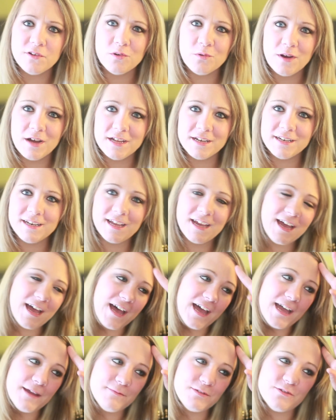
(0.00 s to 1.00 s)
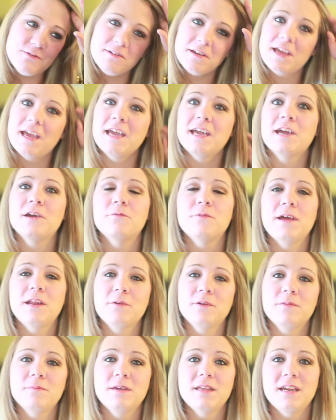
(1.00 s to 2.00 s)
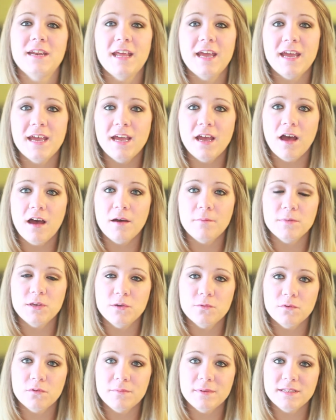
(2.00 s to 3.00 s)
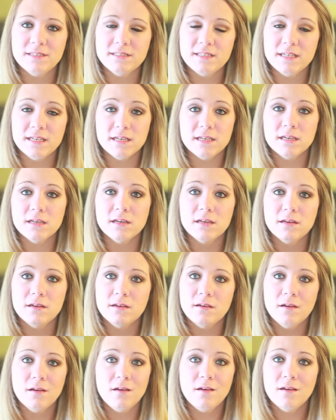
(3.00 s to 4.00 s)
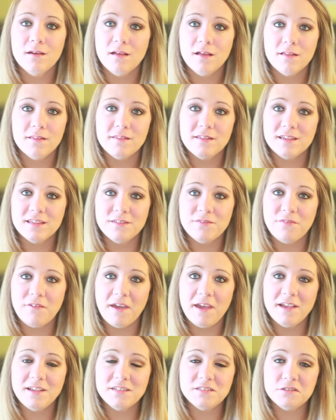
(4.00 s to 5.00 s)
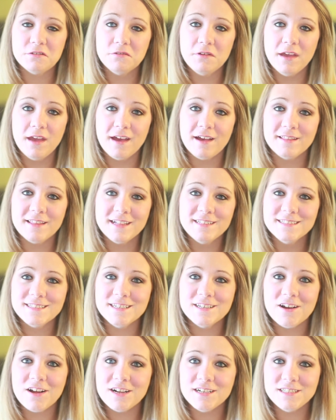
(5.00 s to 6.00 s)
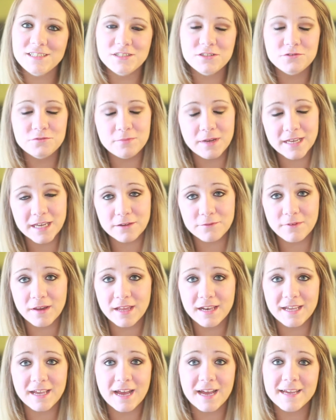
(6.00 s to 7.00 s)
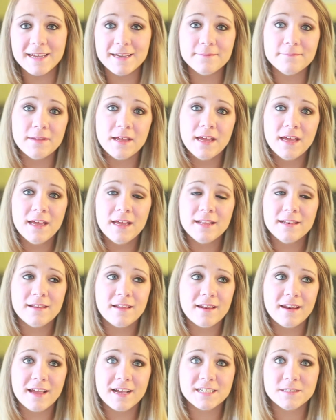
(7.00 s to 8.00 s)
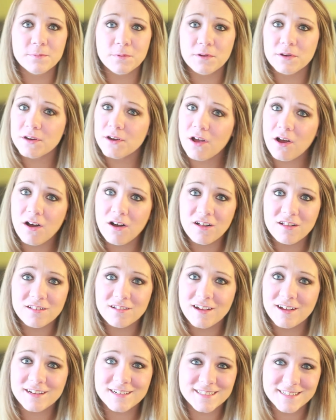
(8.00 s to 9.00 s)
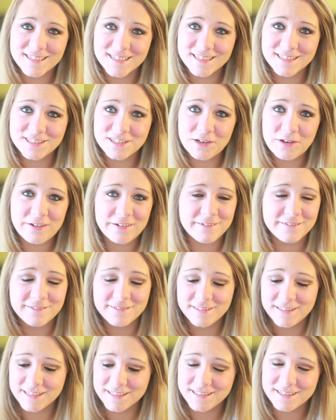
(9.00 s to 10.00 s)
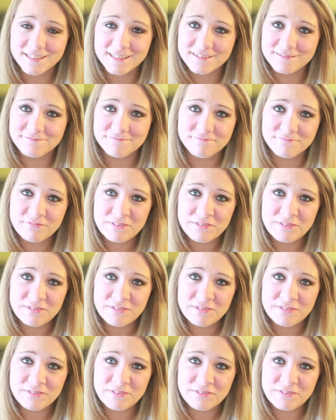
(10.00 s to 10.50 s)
everyone. I'm doing a get ready with me today. Um, you will be seeing this face. So yeah, let's get on to my get ready. I am not an expert at all, honestly, so this is